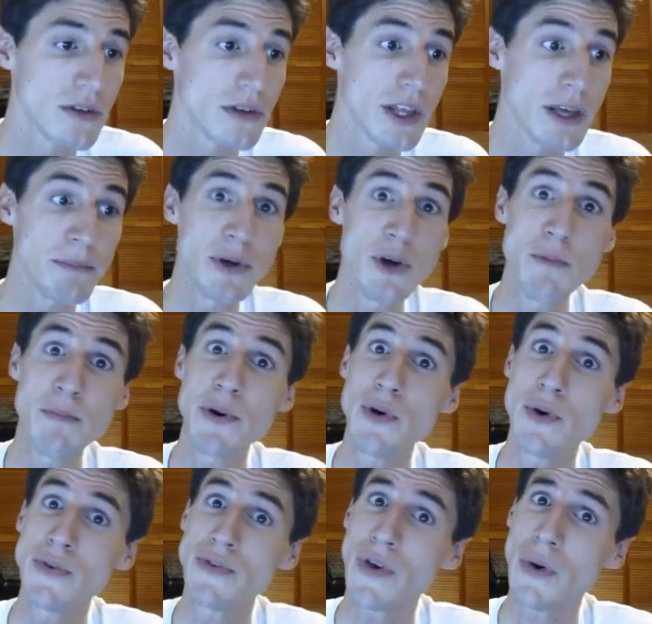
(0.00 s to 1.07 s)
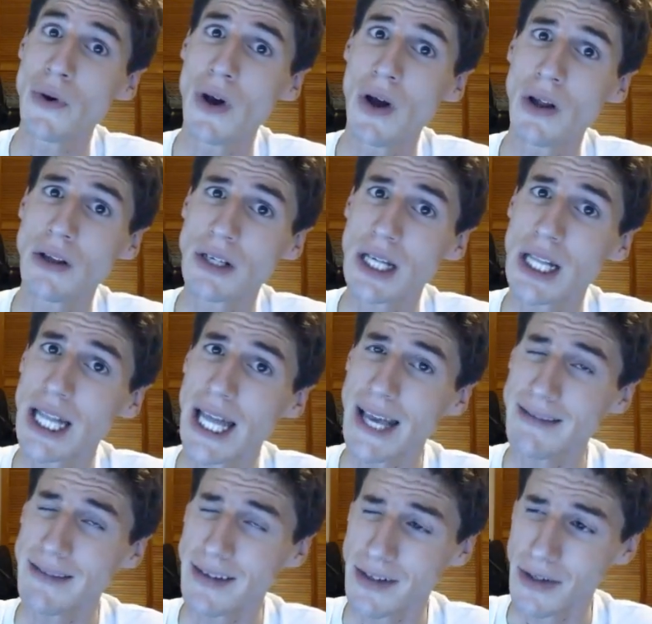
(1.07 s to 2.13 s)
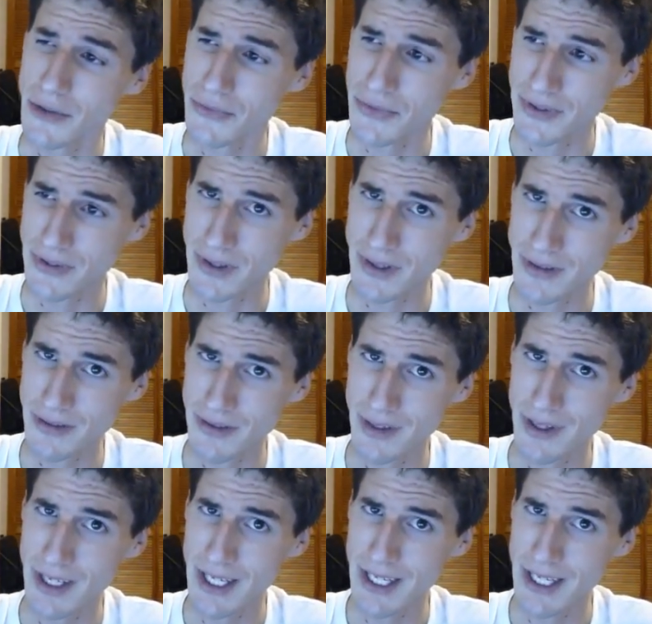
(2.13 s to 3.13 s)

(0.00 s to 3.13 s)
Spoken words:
So they poo-poo so-called classical physics.